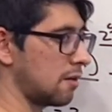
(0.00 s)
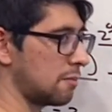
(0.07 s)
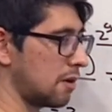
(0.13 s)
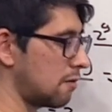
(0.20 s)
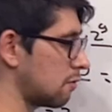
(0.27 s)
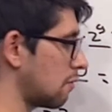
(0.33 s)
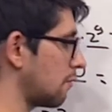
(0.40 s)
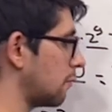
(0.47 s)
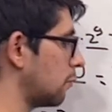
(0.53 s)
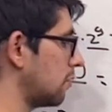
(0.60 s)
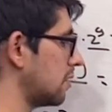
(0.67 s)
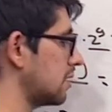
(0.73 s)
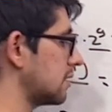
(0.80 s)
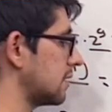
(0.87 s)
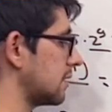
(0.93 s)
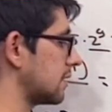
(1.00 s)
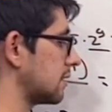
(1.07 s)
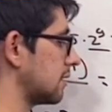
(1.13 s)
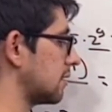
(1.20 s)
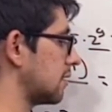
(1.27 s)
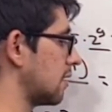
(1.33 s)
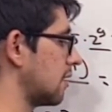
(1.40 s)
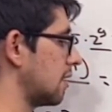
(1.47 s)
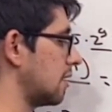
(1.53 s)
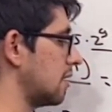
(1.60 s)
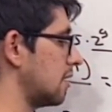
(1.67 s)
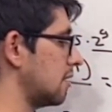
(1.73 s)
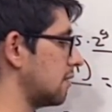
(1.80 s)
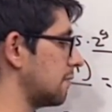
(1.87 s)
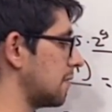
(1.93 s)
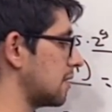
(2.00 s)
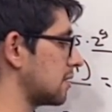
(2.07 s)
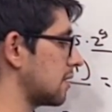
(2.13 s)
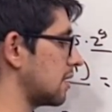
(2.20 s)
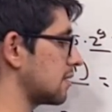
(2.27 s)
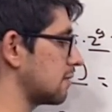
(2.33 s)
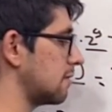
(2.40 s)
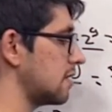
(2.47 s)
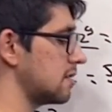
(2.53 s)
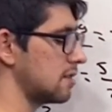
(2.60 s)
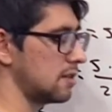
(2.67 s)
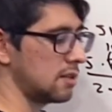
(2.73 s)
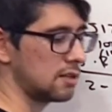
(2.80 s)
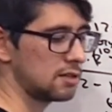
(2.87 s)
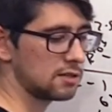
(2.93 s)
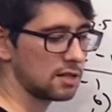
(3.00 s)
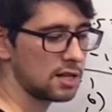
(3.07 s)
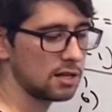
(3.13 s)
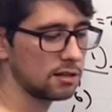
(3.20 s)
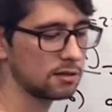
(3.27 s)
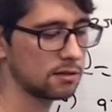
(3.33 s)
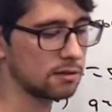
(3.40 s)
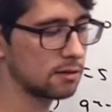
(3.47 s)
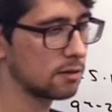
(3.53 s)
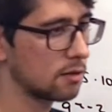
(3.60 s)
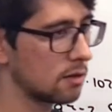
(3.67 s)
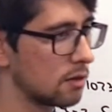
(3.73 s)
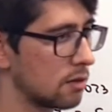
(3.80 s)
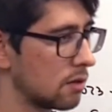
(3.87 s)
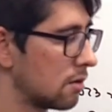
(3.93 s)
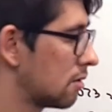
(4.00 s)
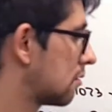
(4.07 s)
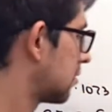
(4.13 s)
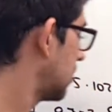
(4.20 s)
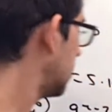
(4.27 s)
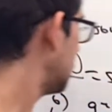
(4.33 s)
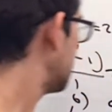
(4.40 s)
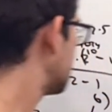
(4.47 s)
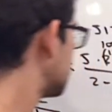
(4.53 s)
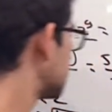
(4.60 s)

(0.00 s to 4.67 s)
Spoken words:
power of 4 is 16. And you face cancellation, it is 8. Okay?